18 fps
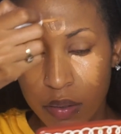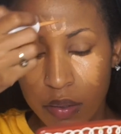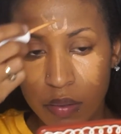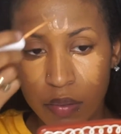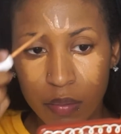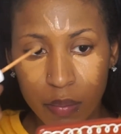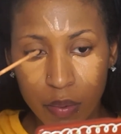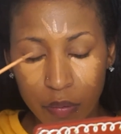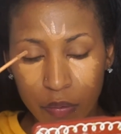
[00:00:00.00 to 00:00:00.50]

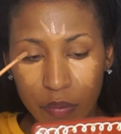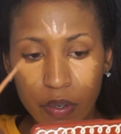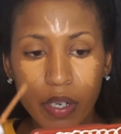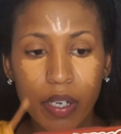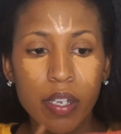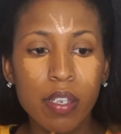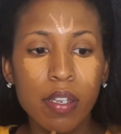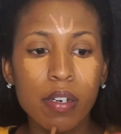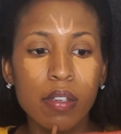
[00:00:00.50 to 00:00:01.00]
through my
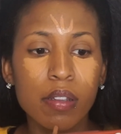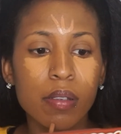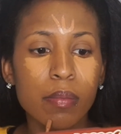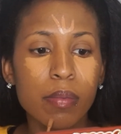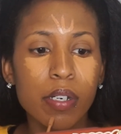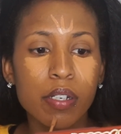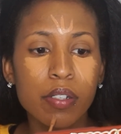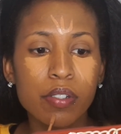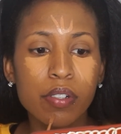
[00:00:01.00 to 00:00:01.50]
forehead, a little
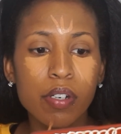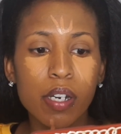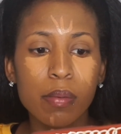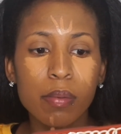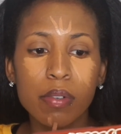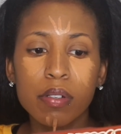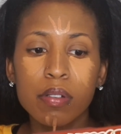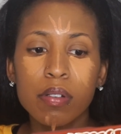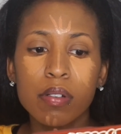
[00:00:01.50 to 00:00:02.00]
bit of
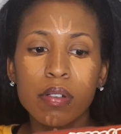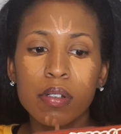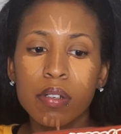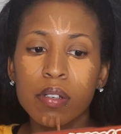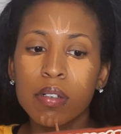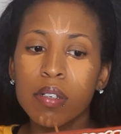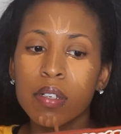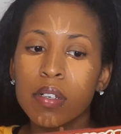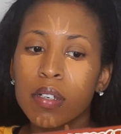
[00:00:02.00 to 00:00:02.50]
tribal
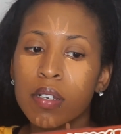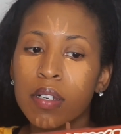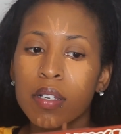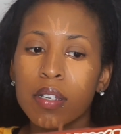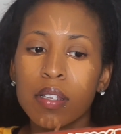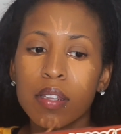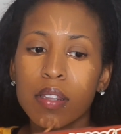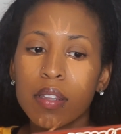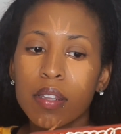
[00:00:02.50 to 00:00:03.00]

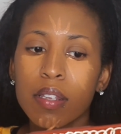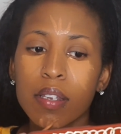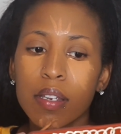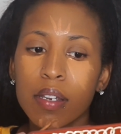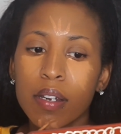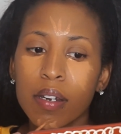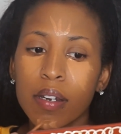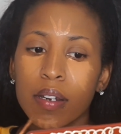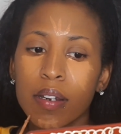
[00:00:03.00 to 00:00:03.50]

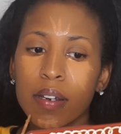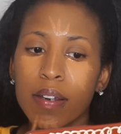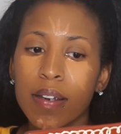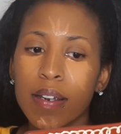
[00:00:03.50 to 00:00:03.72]
there.